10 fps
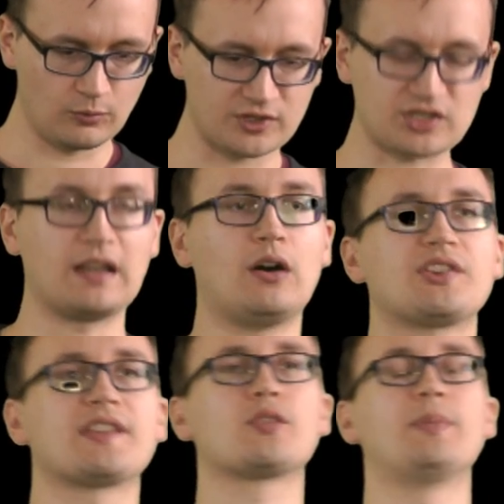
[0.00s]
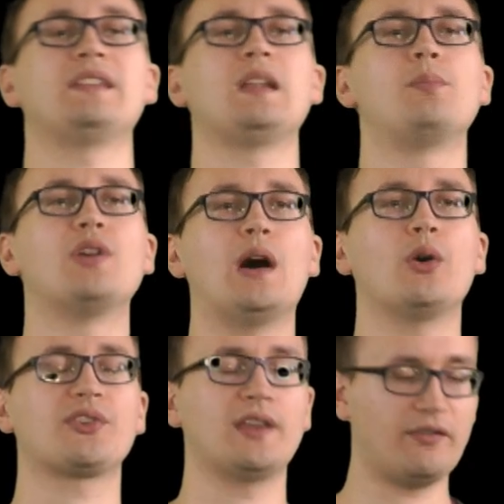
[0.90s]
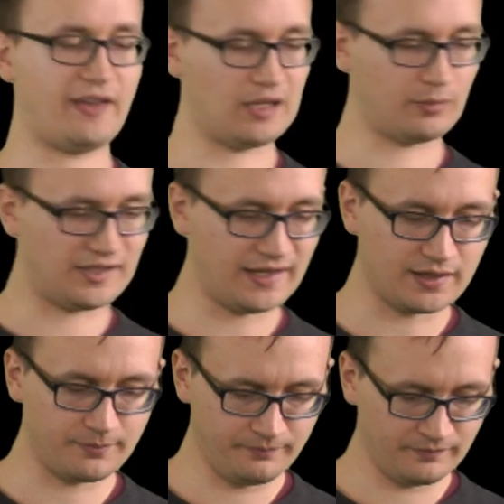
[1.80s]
which allows us to basically browse the available data.